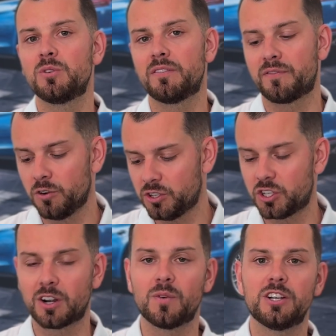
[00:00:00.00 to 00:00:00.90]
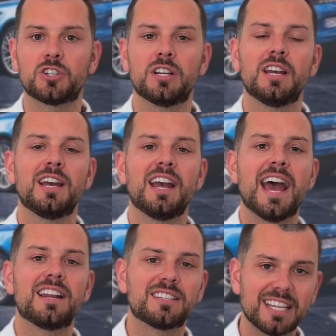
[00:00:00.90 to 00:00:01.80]
a first generation
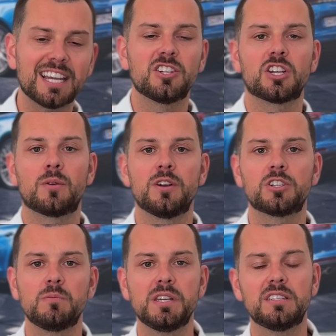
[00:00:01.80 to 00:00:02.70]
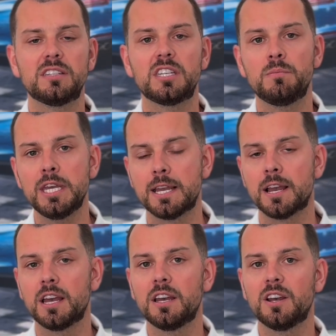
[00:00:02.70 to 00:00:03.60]
and a second generation PCCB?
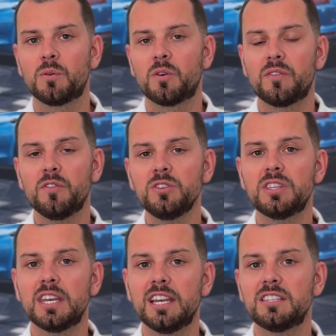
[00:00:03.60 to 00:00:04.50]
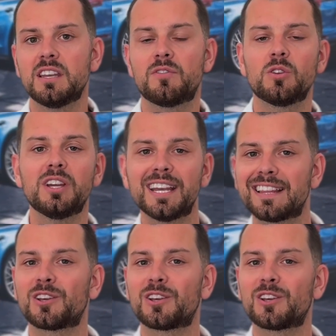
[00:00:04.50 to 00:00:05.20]
Well, the first thing is, if you're looking at the